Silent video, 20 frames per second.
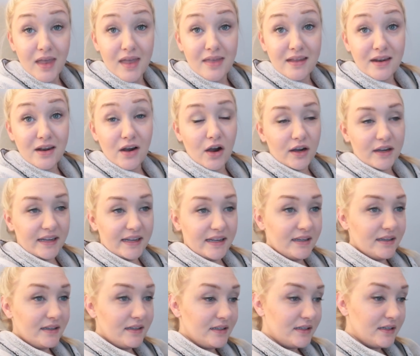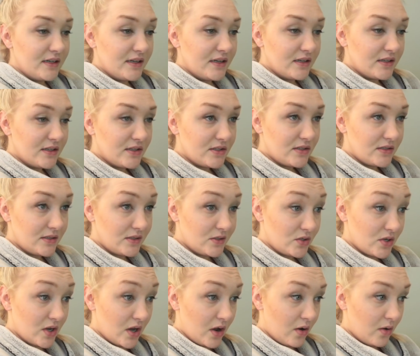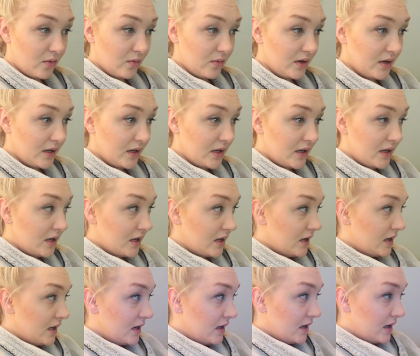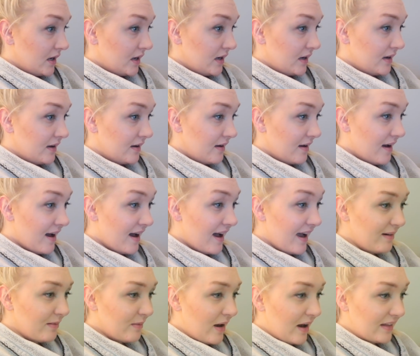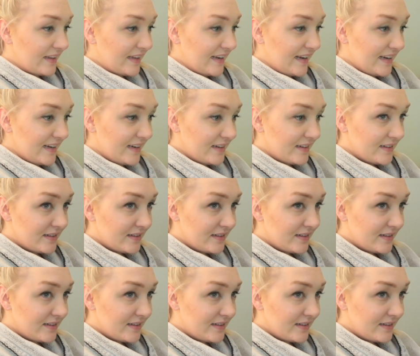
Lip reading: and then hockey. So, hi, Wally.